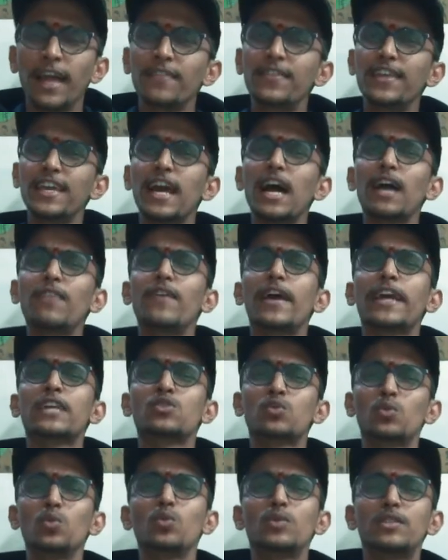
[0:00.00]
They are the
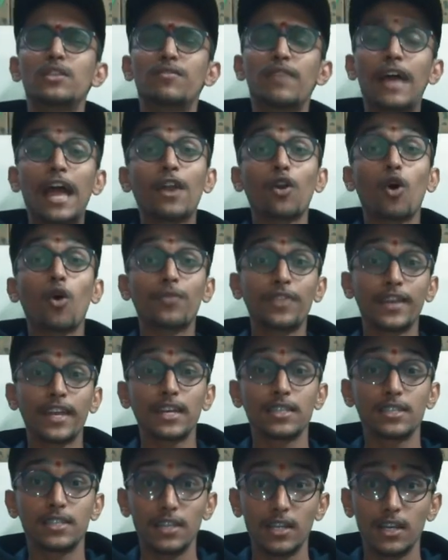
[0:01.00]
exclusive and
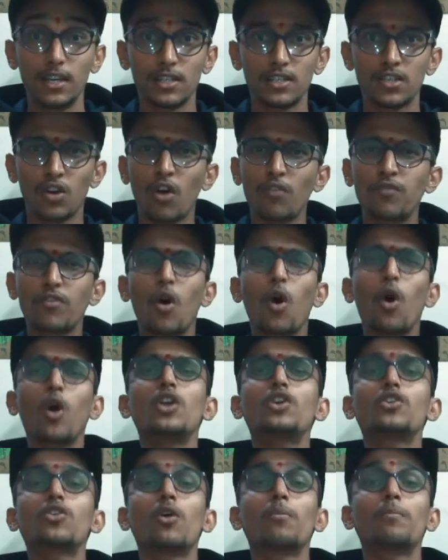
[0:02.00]
authorized dealers of
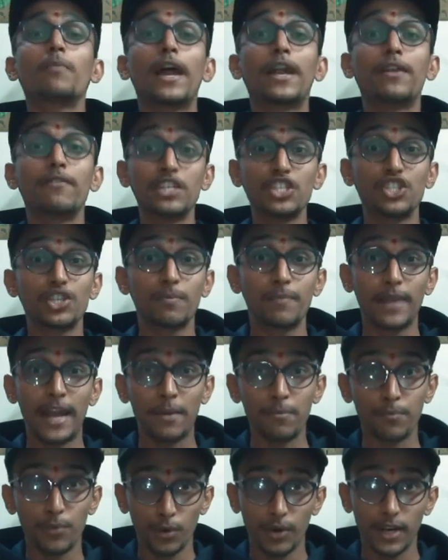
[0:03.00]
all top adventure
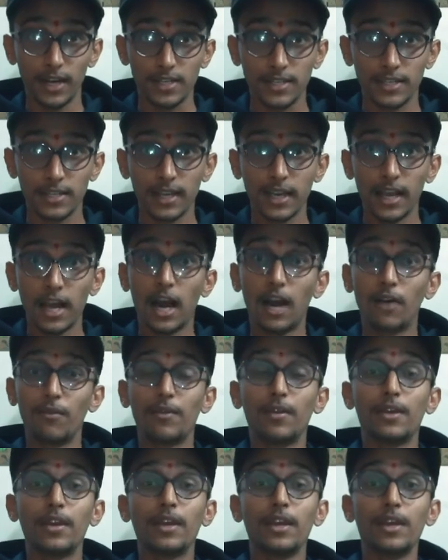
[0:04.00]
brand products
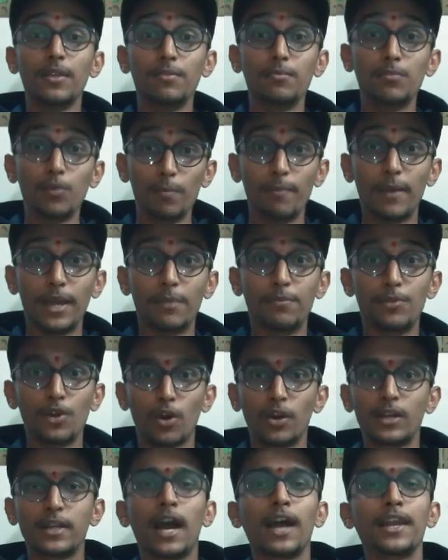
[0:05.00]
up in Mumbai
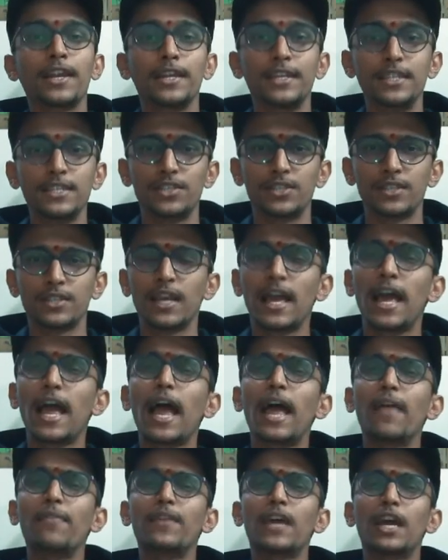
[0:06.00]
beyond Thane region,
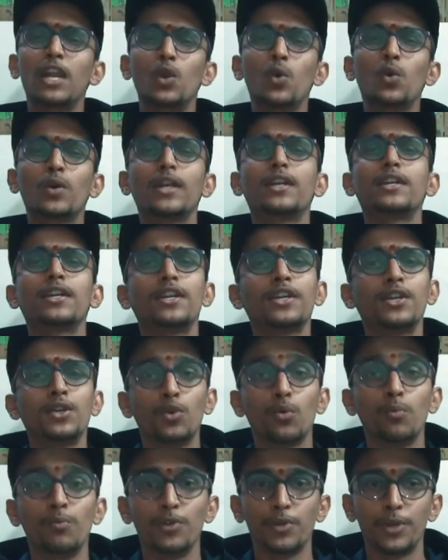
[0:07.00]
and they are located in
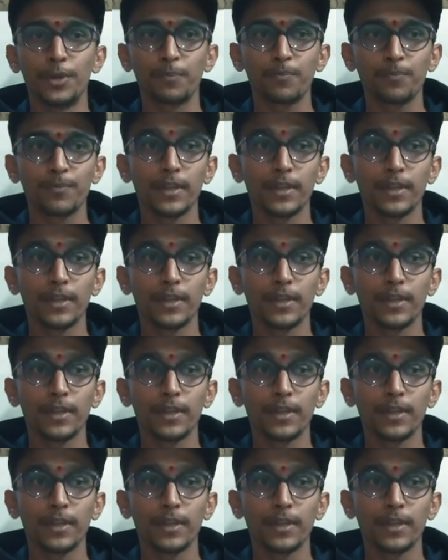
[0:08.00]
Dombivli.